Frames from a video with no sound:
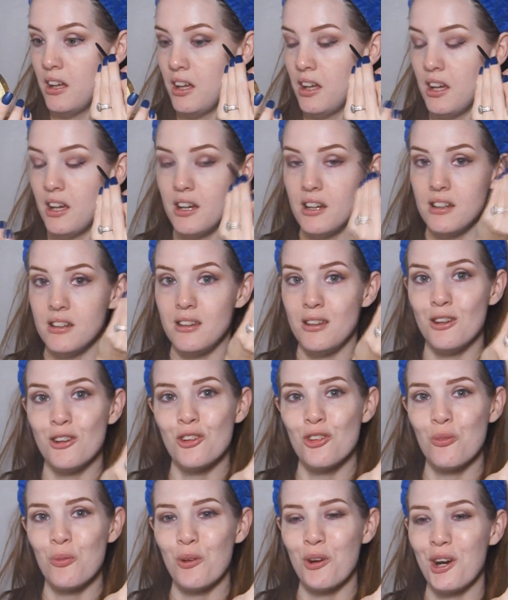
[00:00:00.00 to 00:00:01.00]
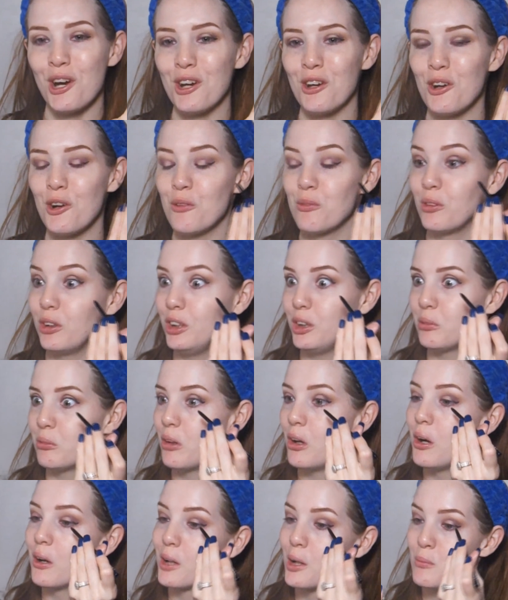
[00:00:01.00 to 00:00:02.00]
And here's where I go really
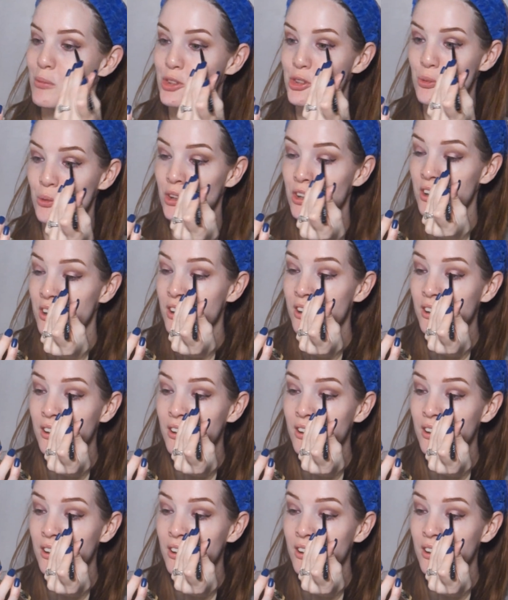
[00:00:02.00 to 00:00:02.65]
wrong, I'm sure.